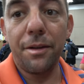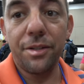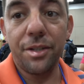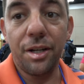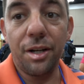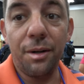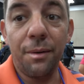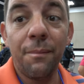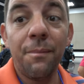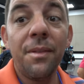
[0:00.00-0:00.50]

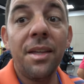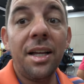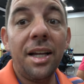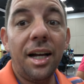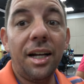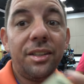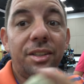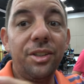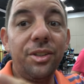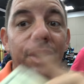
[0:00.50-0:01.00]
So
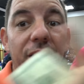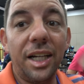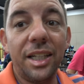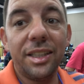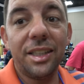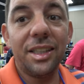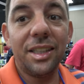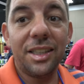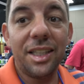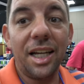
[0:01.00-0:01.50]
I'll see you
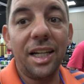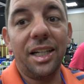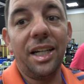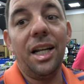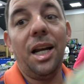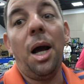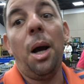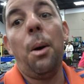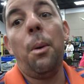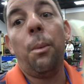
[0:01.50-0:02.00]
guys in a
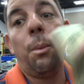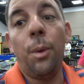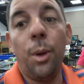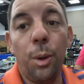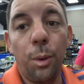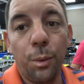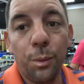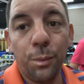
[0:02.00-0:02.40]
second. Woo!